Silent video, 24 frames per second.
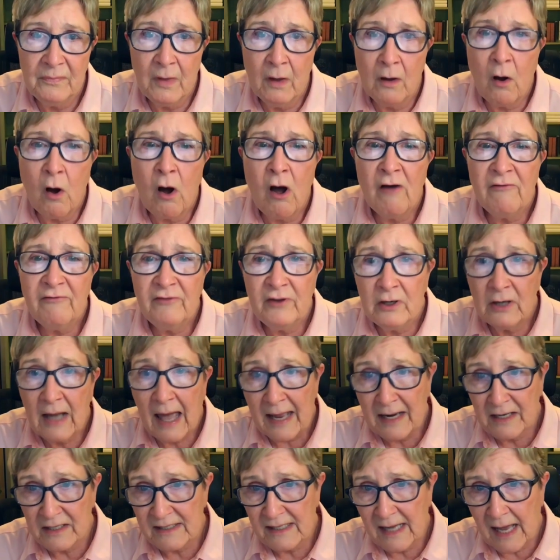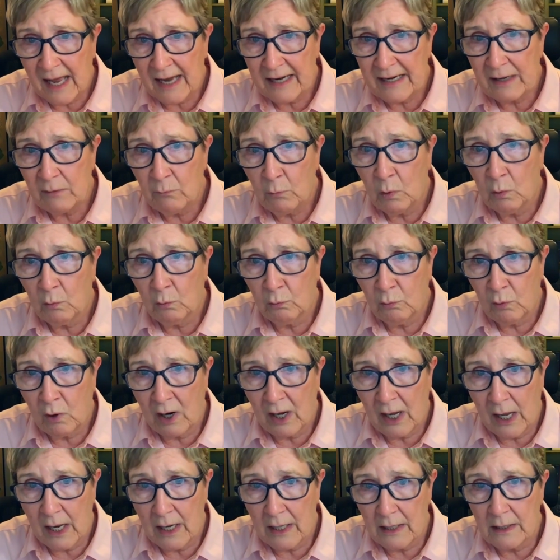often anxiety will
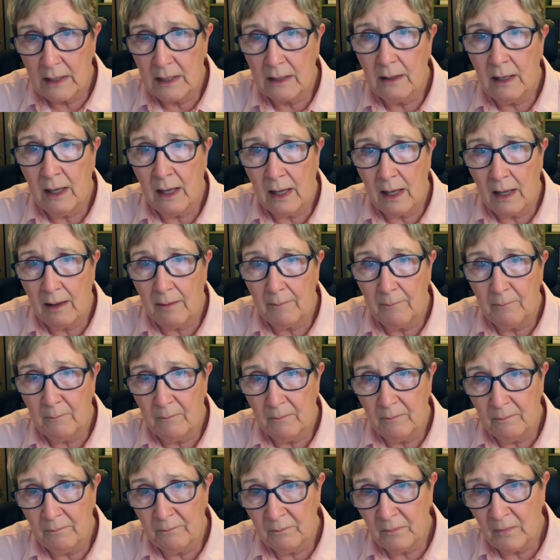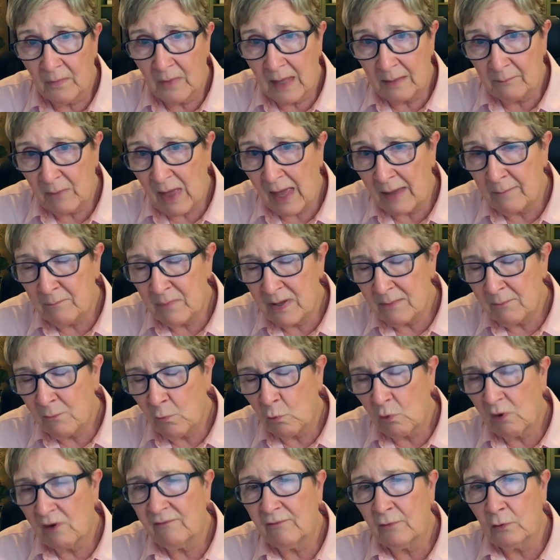run and be
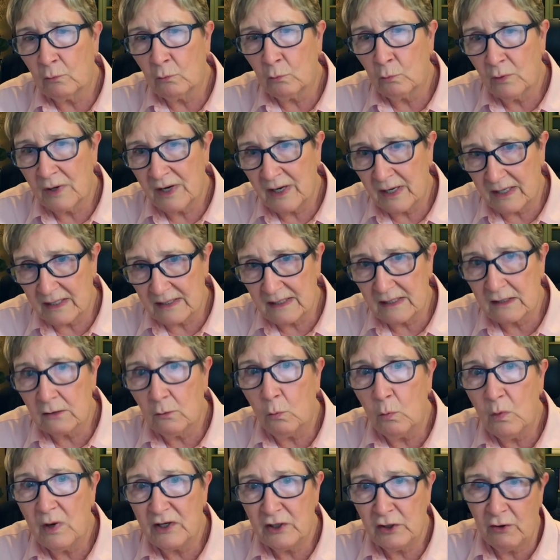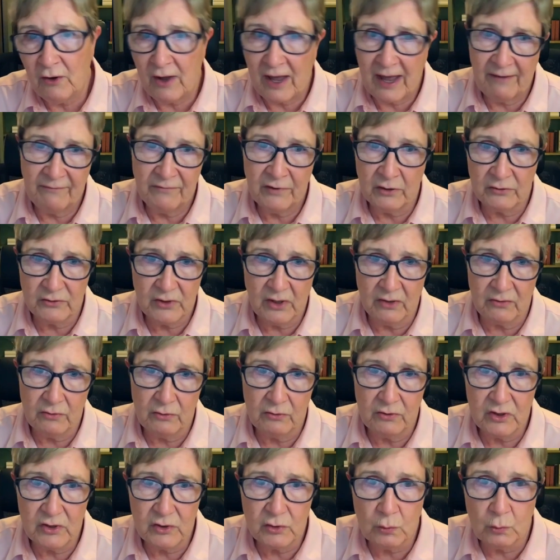more of a risk when you have those other
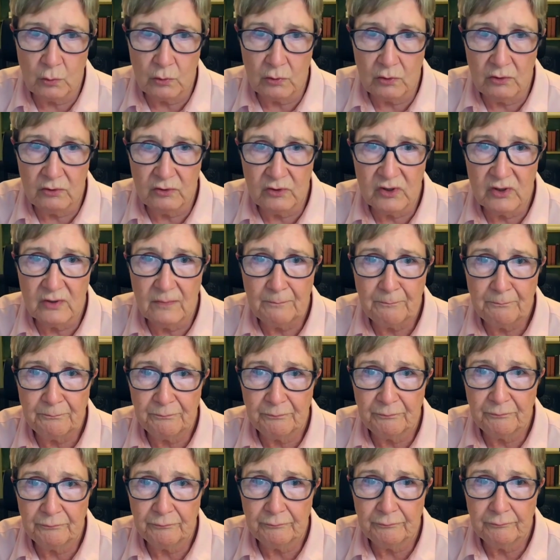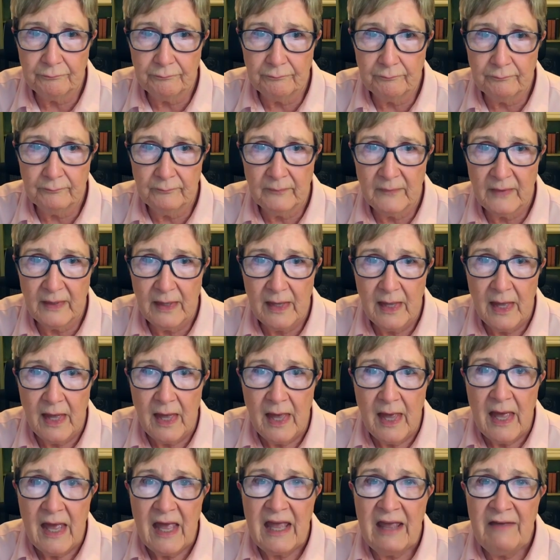disorders.
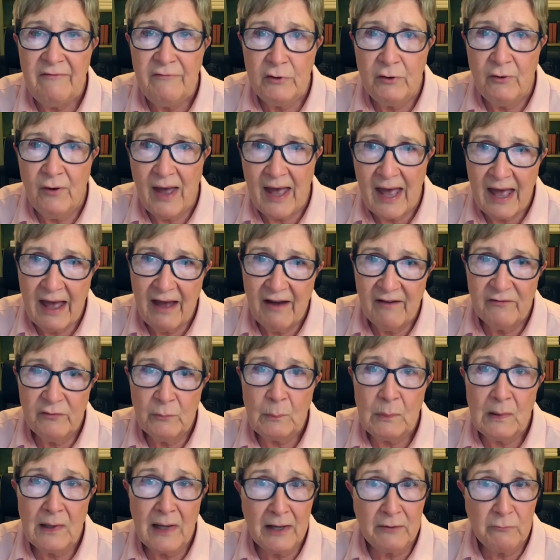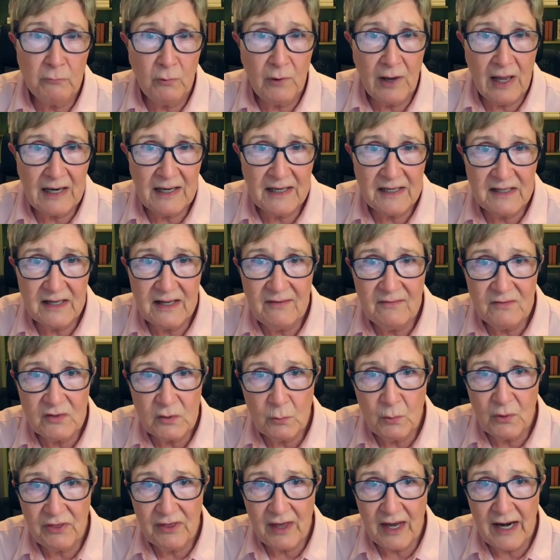If you have blood
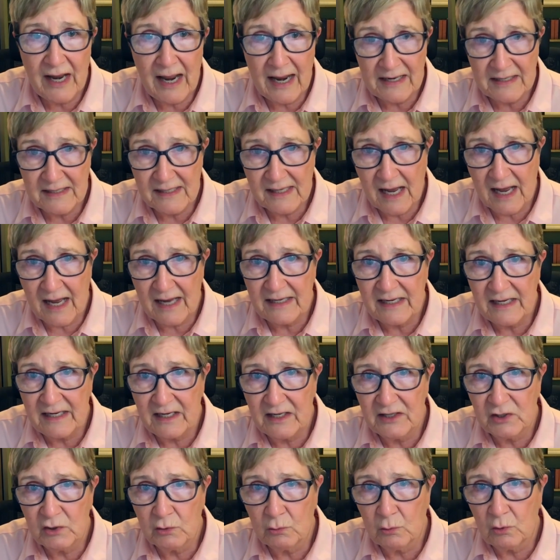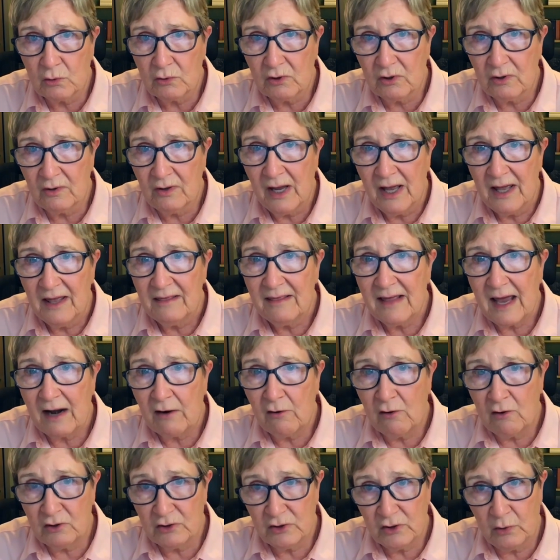relatives with an anxiety disorder, that
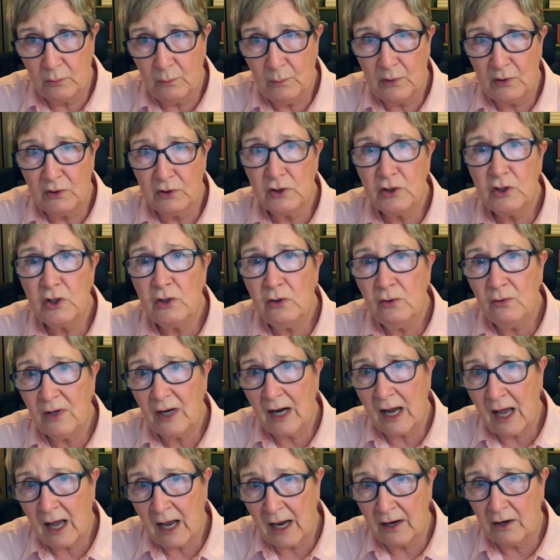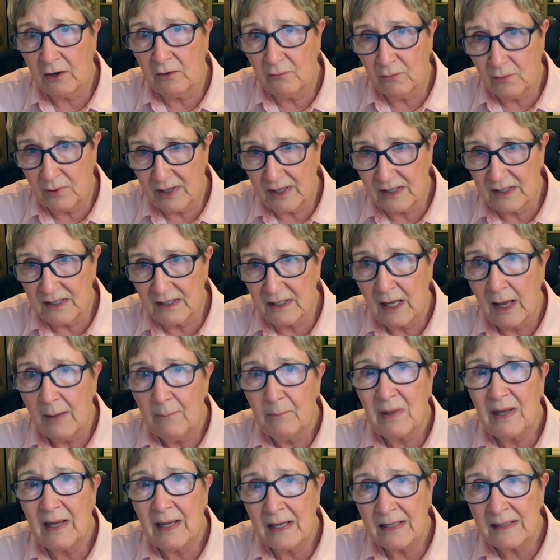also puts you at higher risk
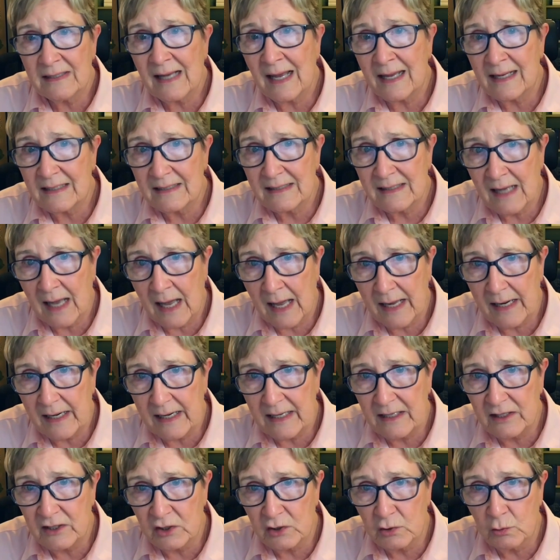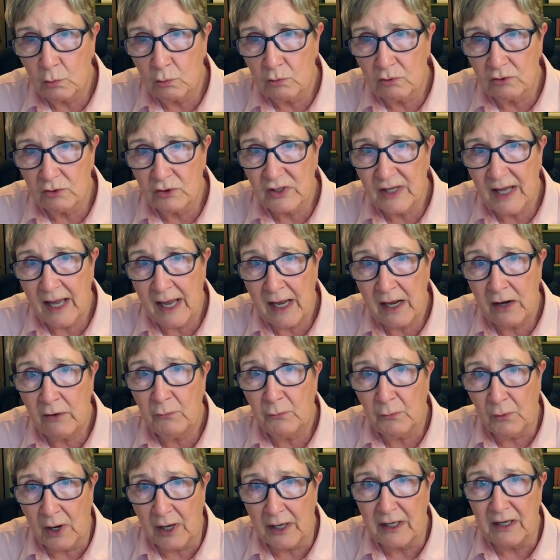because anxiety disorders can
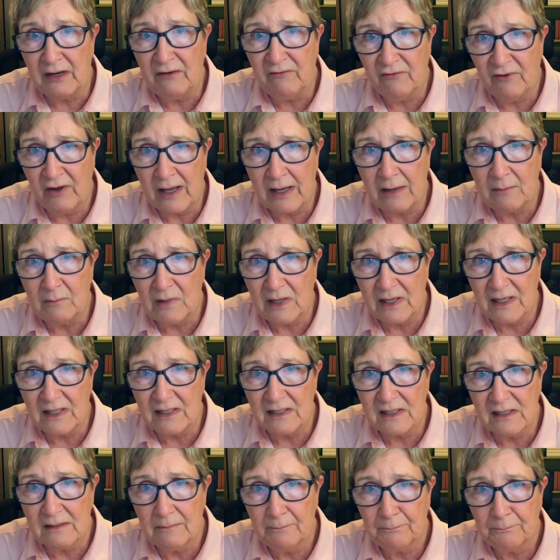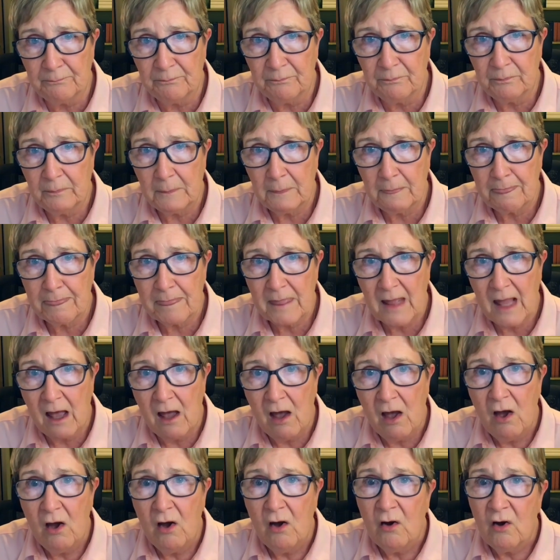run in families.
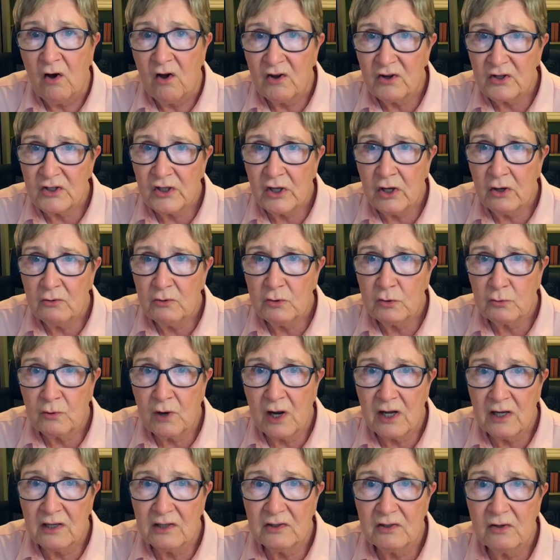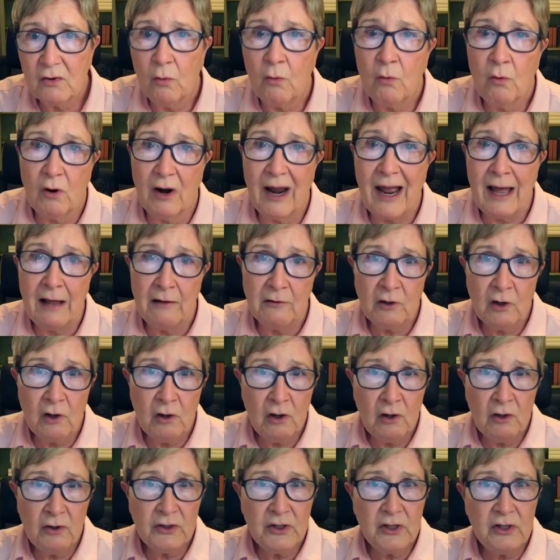Also, drugs or
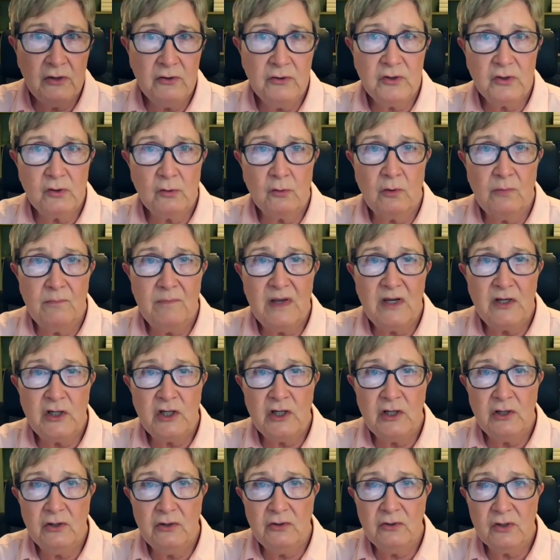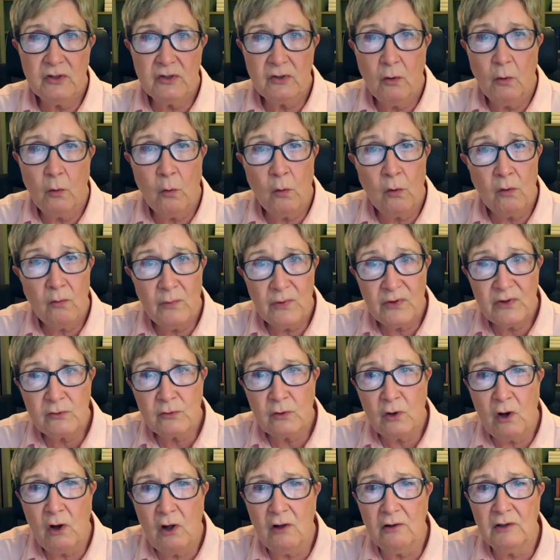alcohol use or misuse or
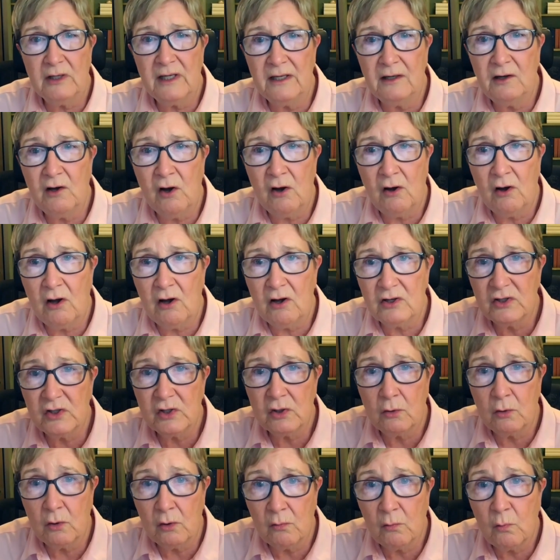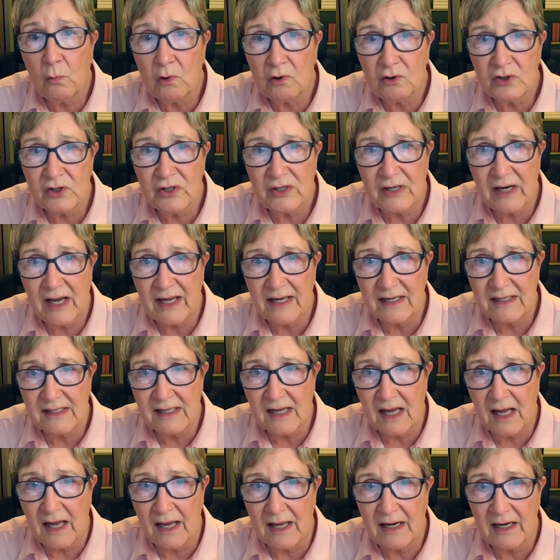withdrawal can cause or worsen
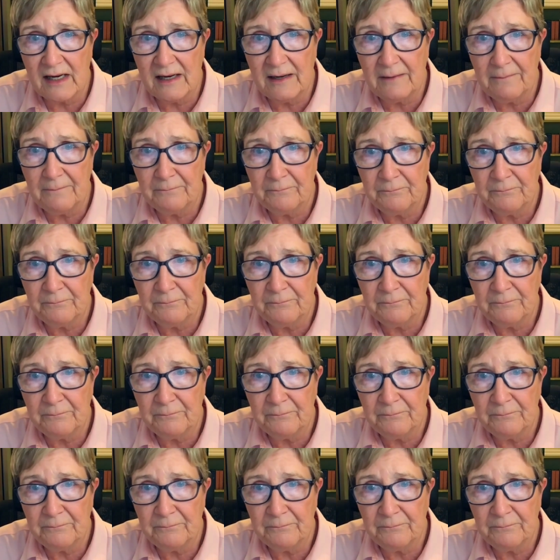anxiety.